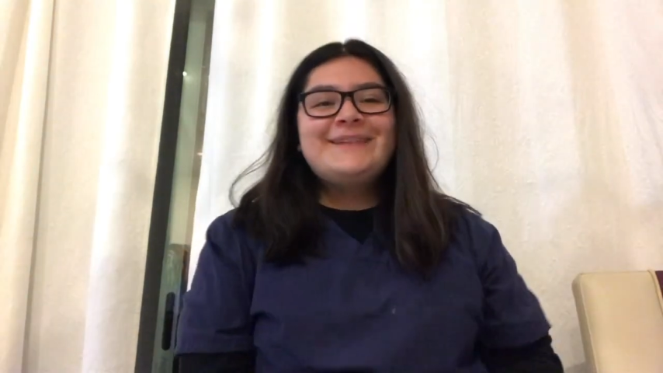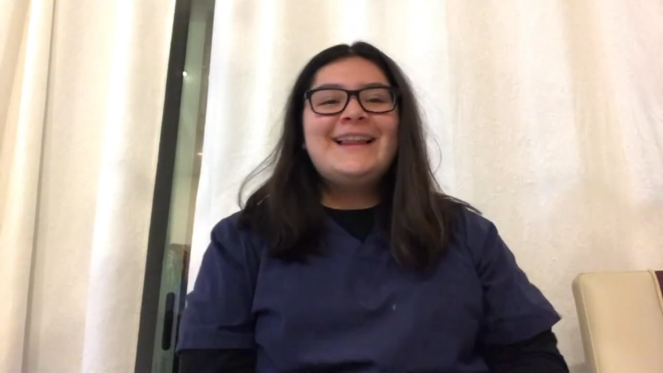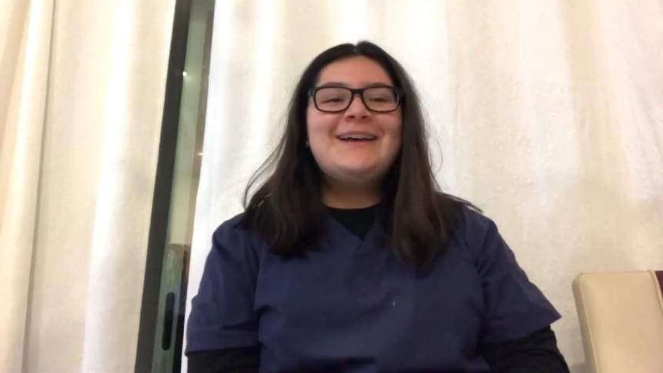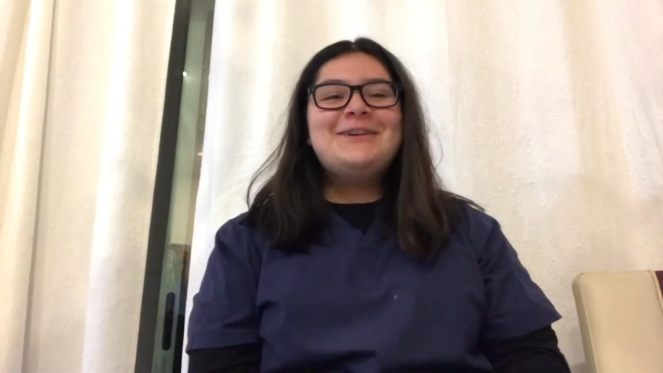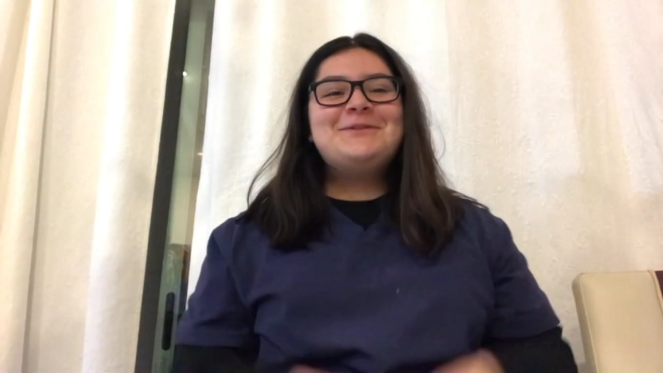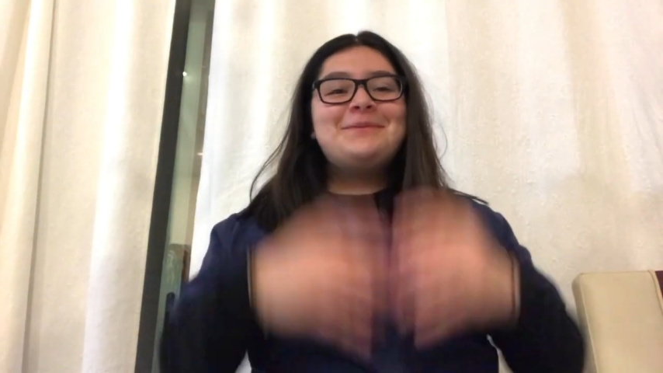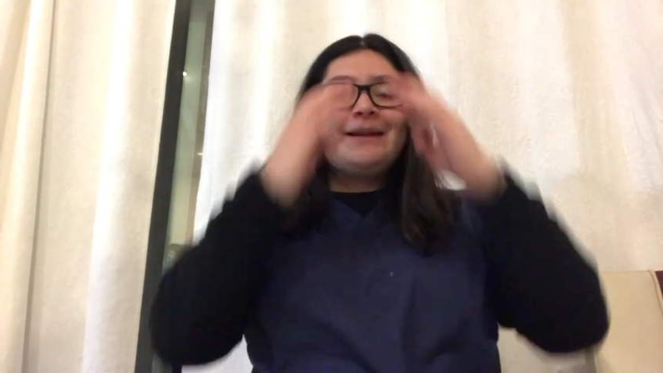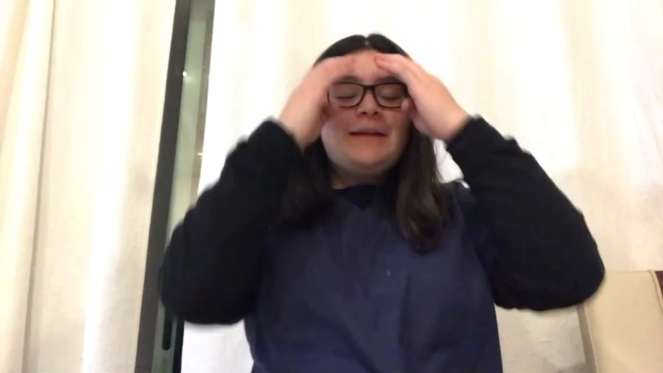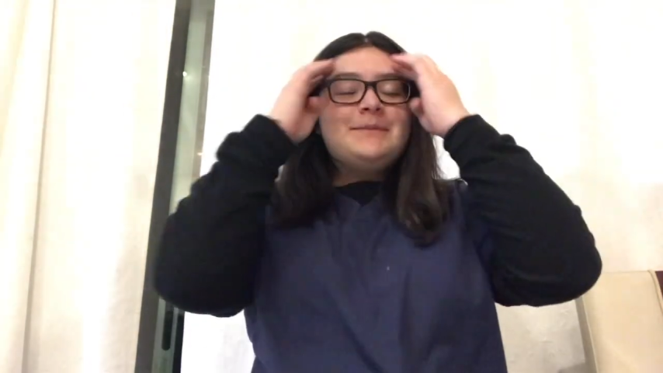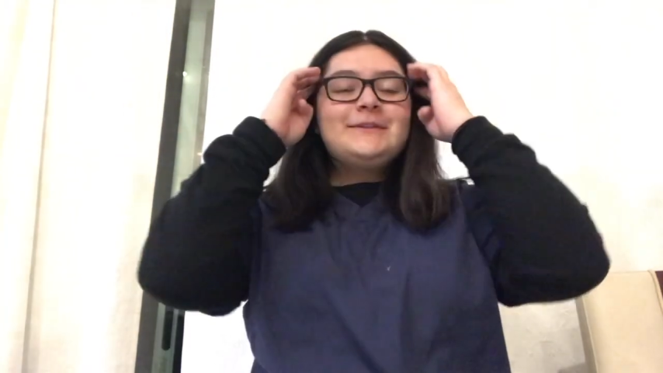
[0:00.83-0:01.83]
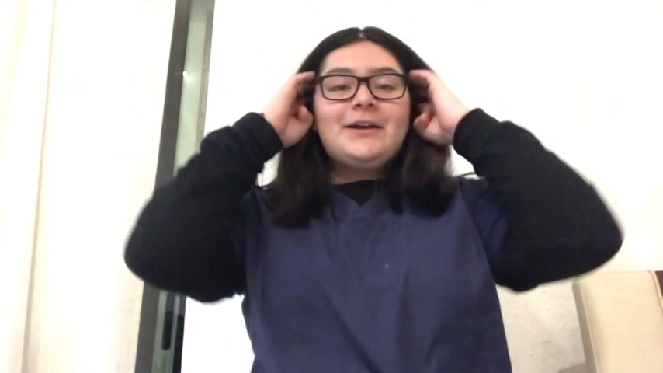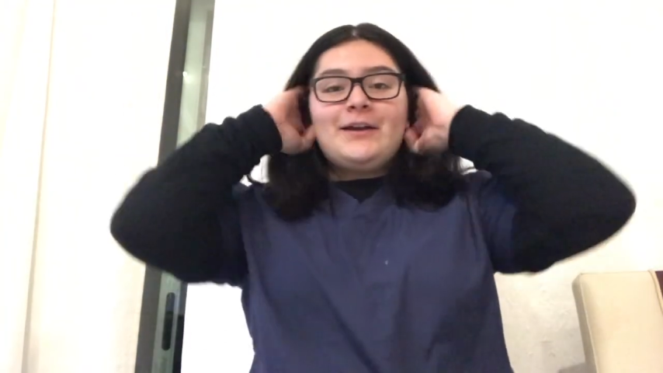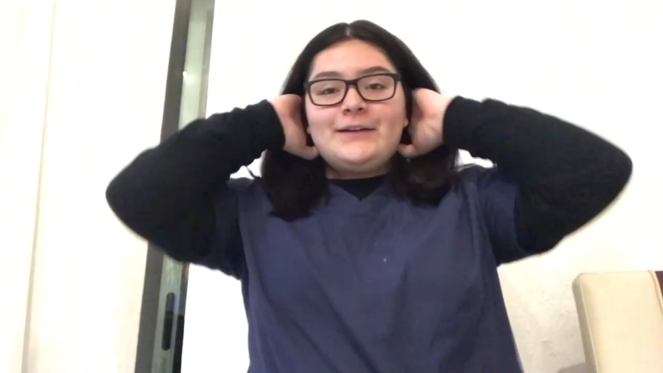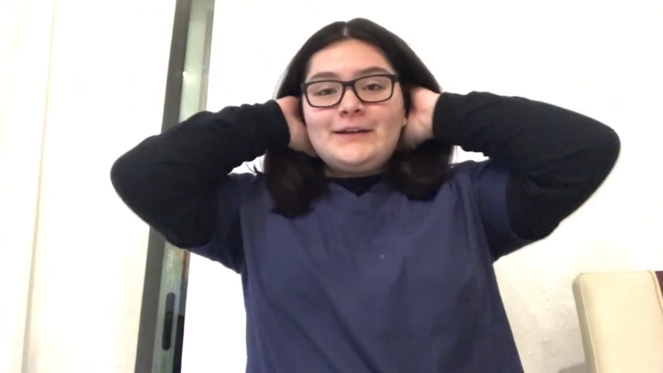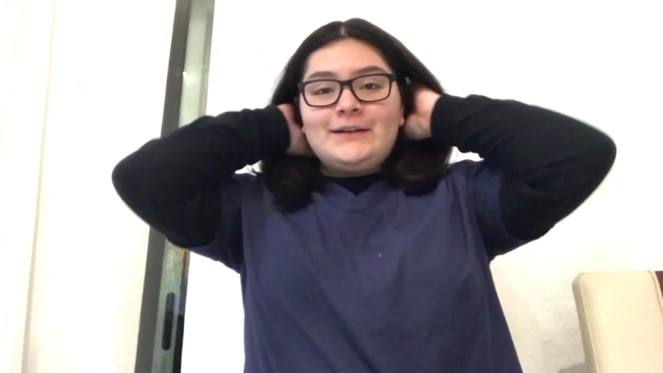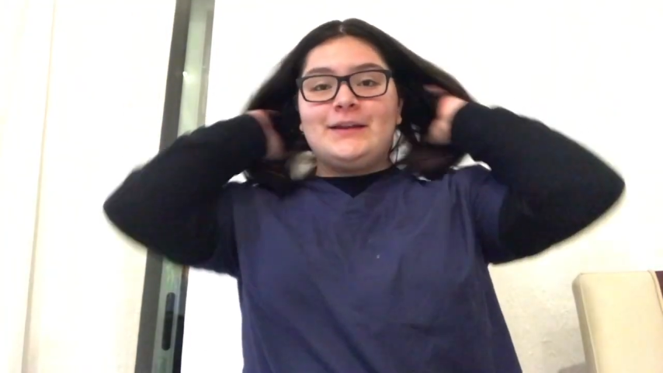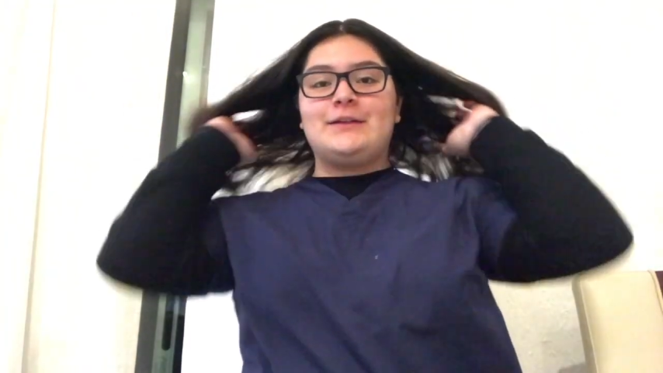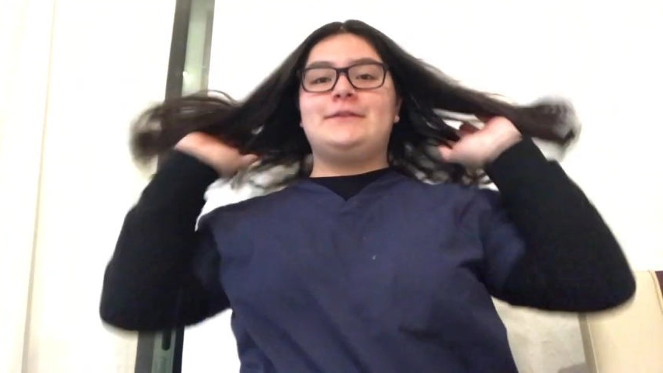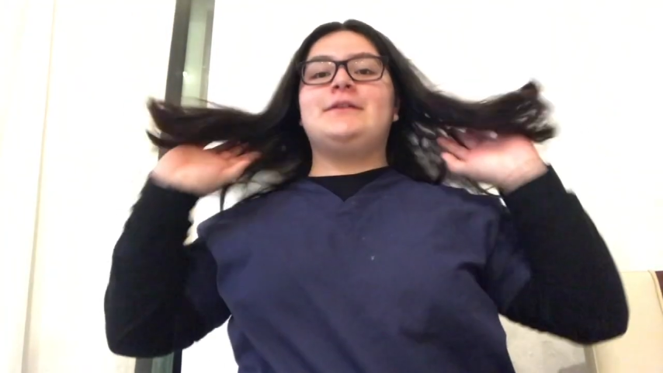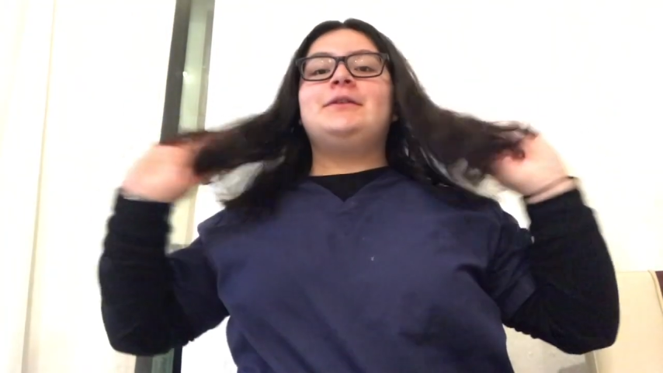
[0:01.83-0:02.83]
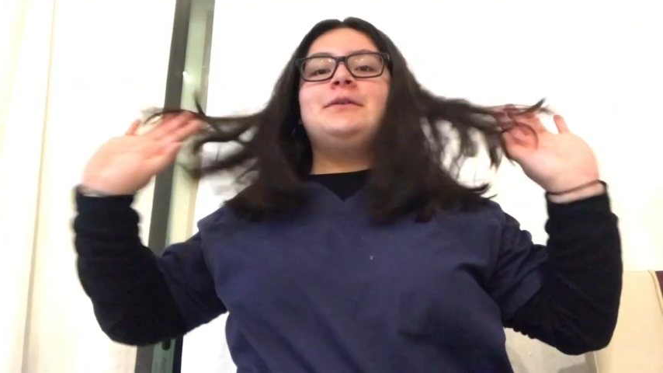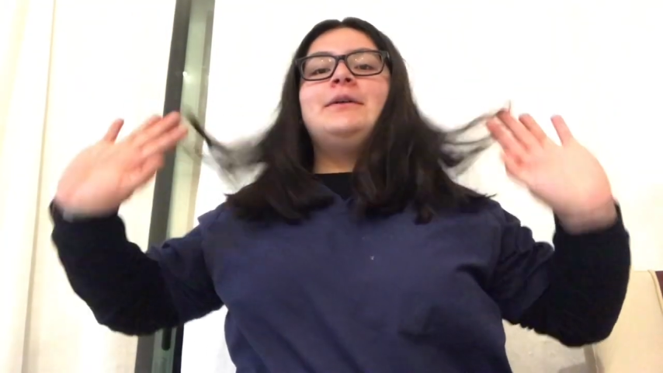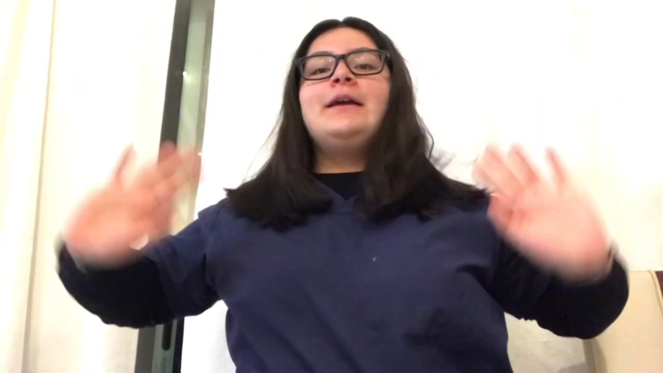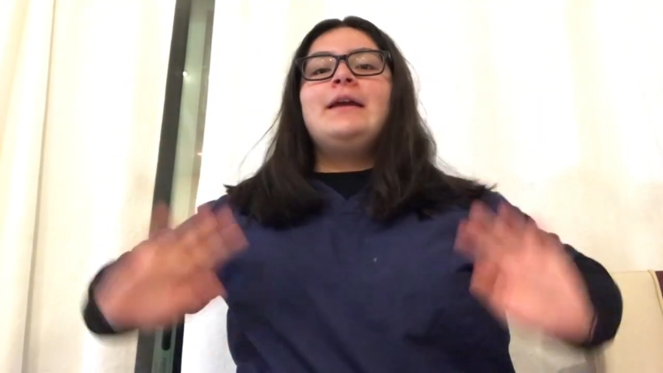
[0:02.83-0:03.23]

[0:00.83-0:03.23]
Hello, my name is Ariadne Alonso,